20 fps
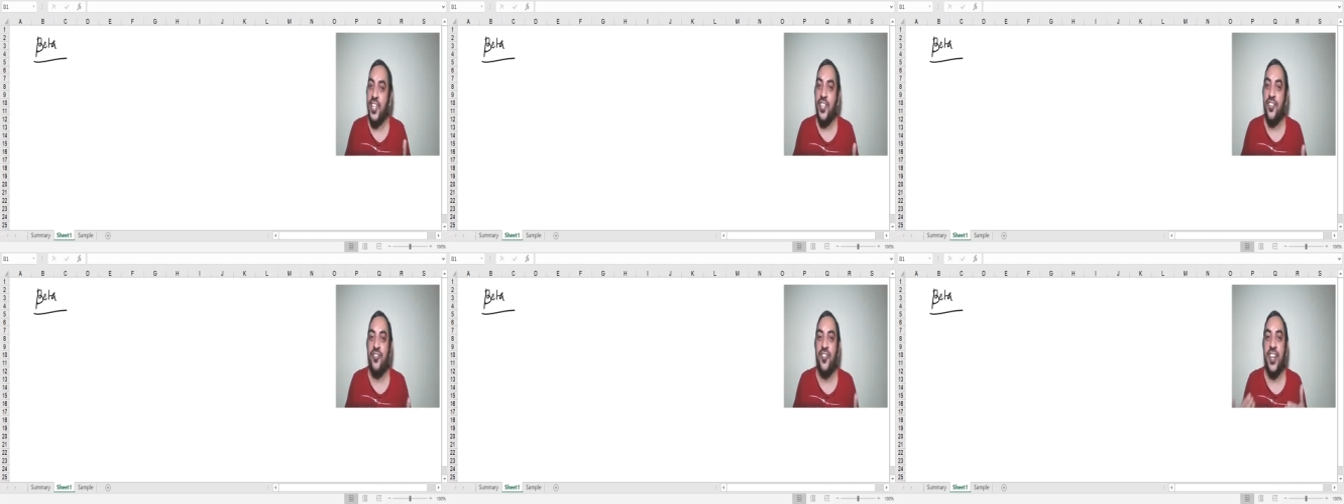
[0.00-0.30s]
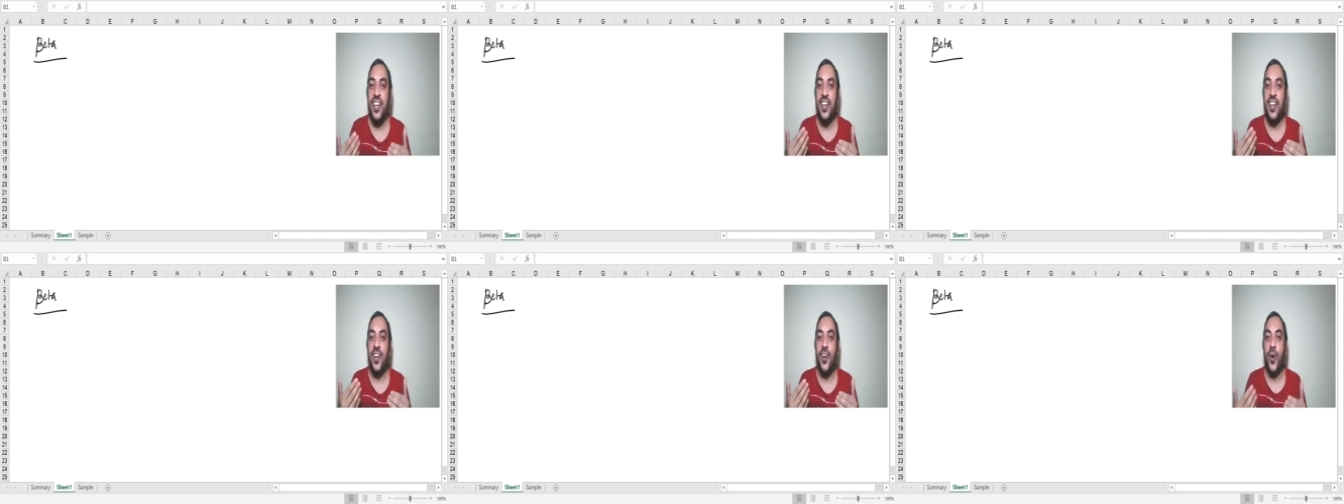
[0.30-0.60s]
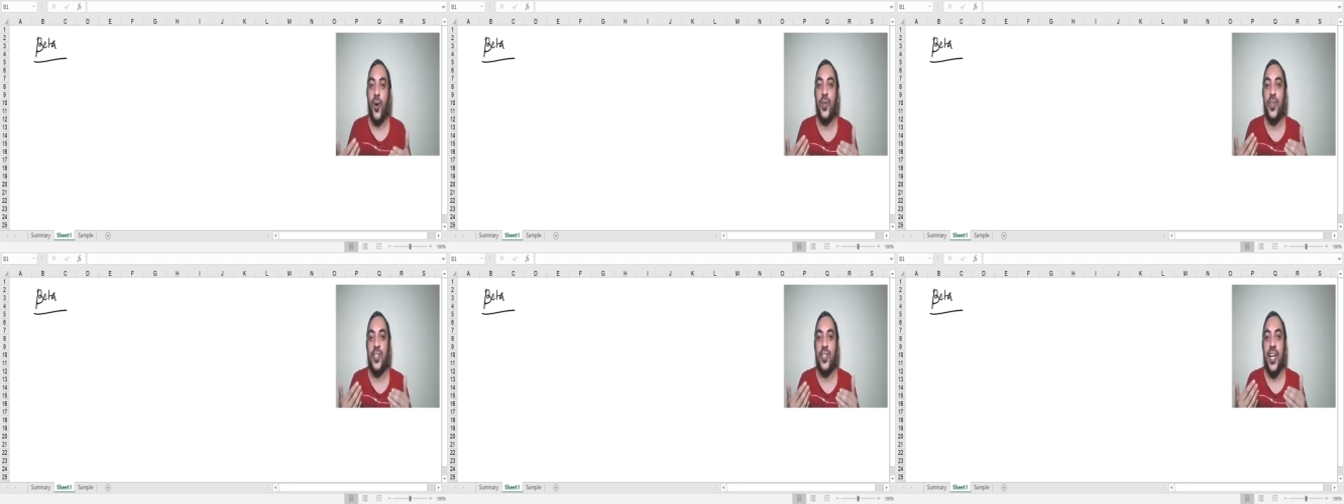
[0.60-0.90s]
we'll
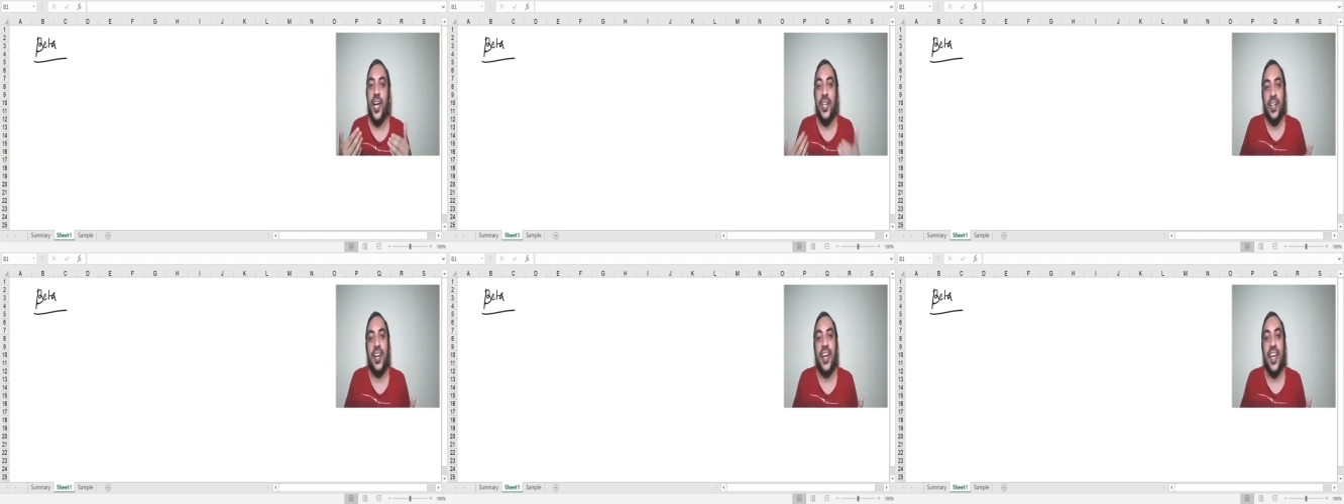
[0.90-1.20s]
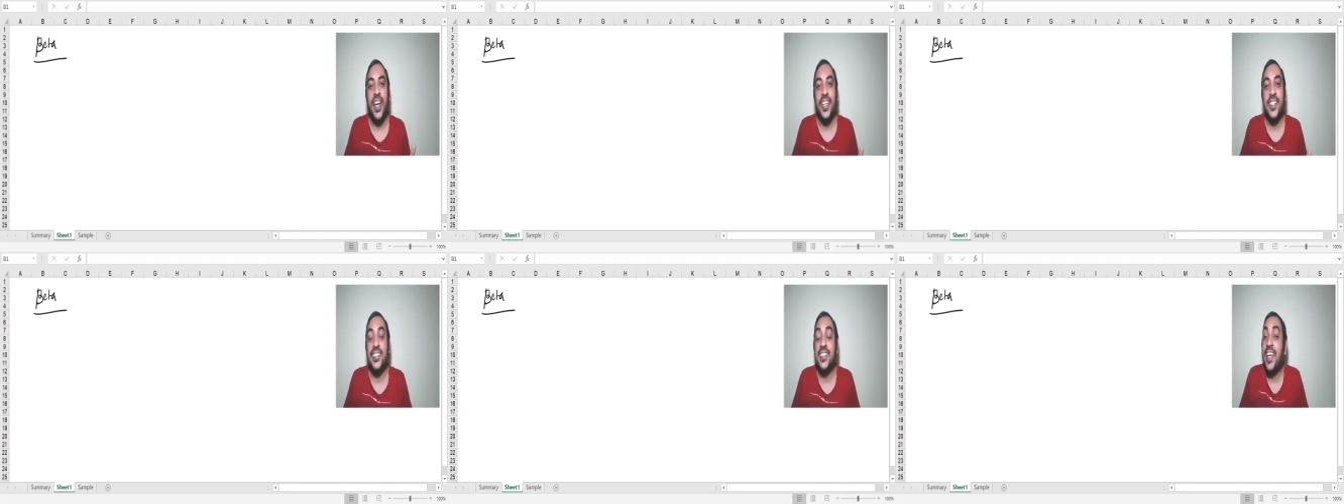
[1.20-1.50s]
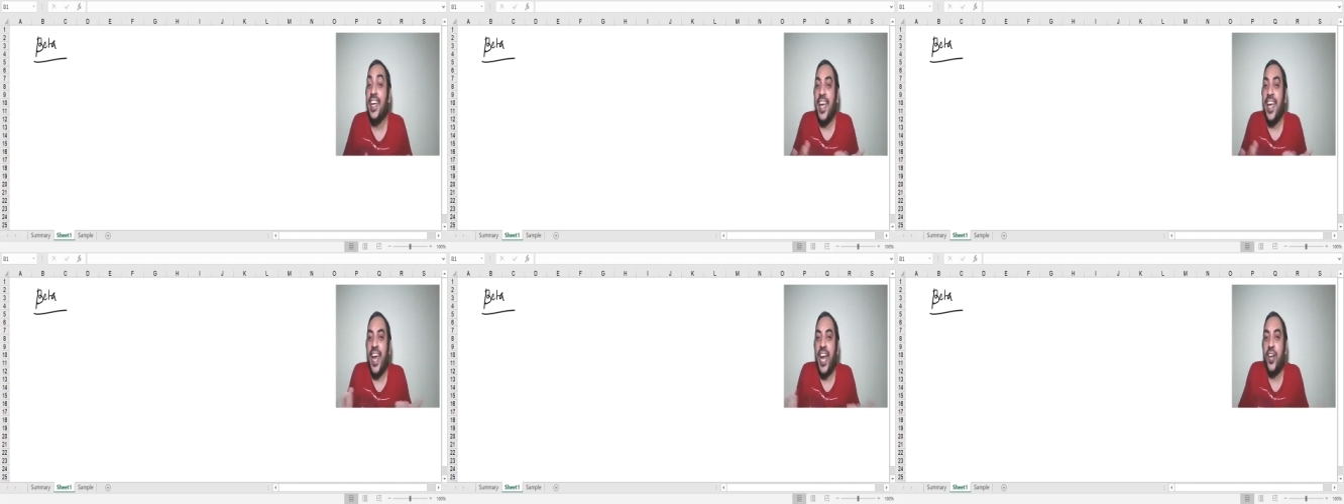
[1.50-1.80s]
all analyze,
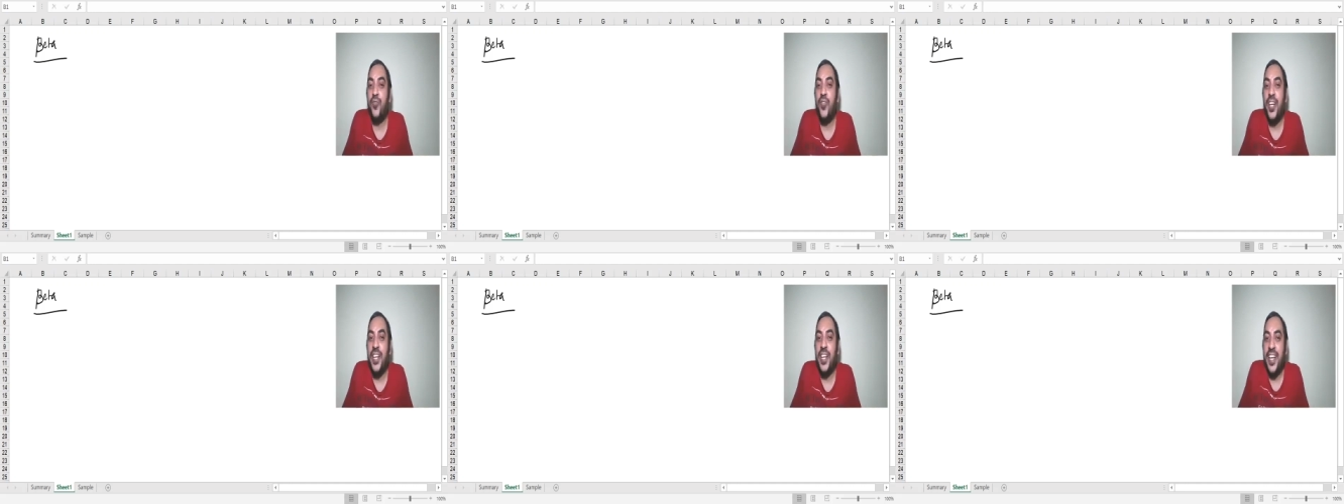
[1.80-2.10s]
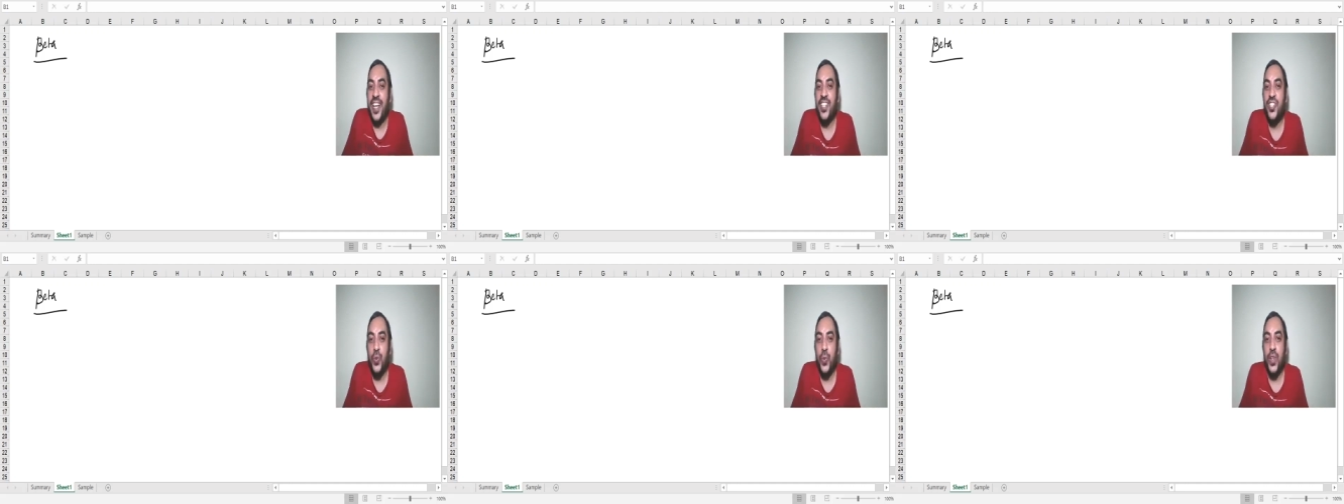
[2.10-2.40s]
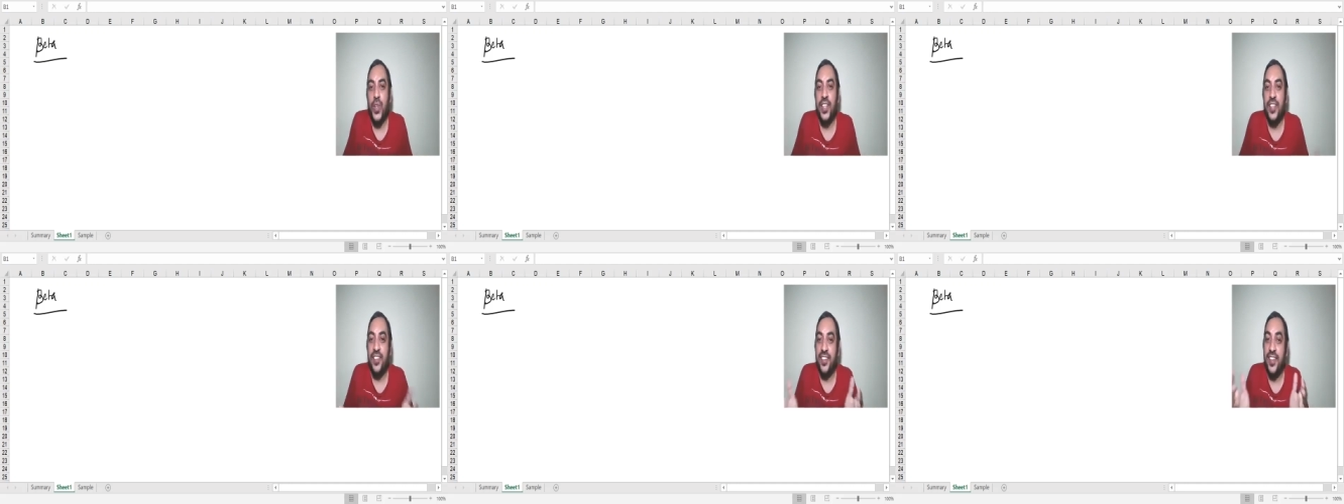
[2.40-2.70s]
and we'll test
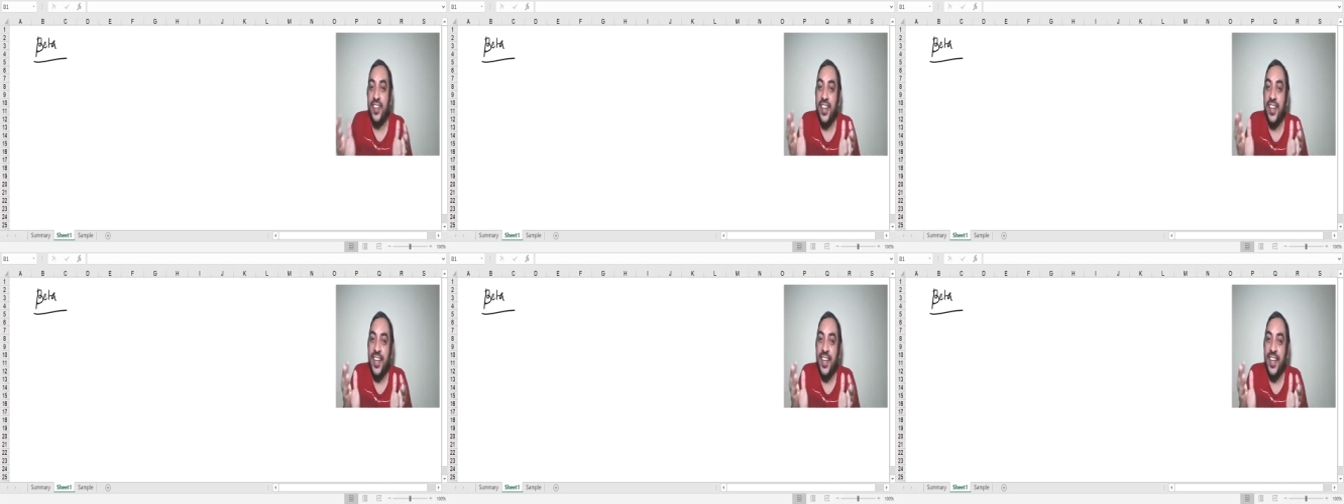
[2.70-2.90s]
whether